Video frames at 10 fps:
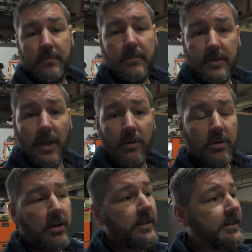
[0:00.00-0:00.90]
So,
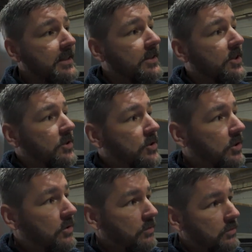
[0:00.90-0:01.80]
Chris's
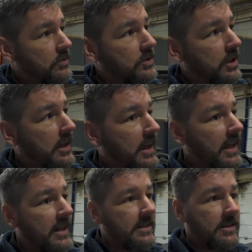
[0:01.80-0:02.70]
son's
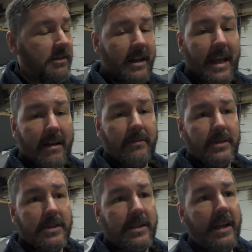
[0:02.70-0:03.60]
Insta
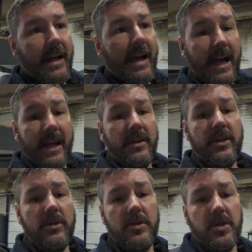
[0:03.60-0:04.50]
accounts and
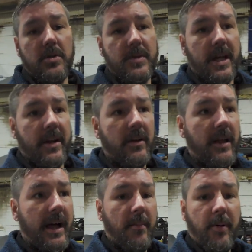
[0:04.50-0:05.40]
YouTube channel,
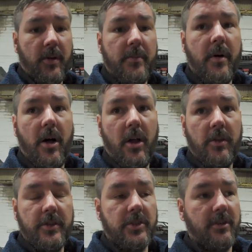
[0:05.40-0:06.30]
I'll put them
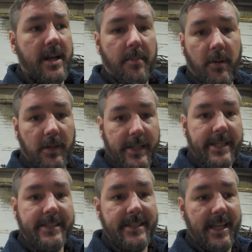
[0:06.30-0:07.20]
on the screen. I'll put
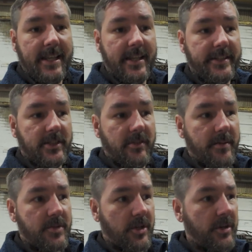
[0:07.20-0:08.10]
links in the
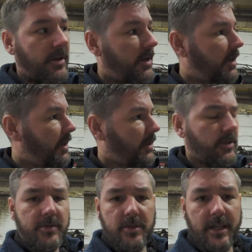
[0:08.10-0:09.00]
description.
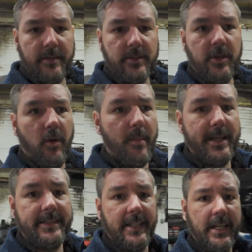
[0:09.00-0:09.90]
The YouTube channel's No
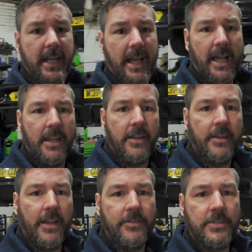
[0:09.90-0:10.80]
Messin, and
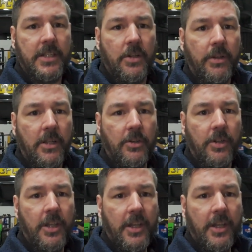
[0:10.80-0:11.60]
I've just had a quick look,